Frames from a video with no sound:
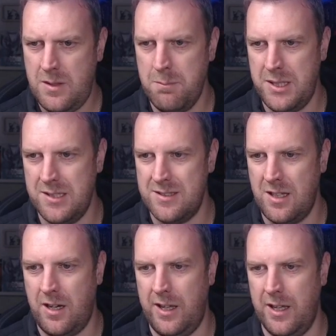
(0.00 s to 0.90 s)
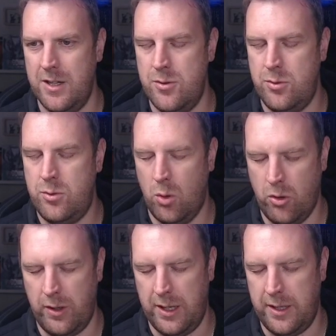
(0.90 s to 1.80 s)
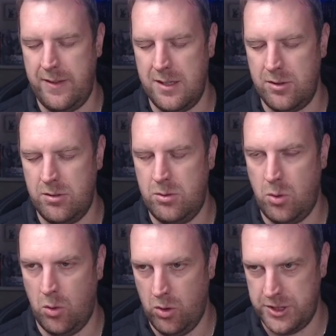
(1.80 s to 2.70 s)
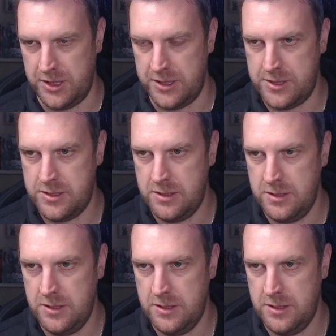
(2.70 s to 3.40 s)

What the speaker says: because I adore it, I think it's gorgeous,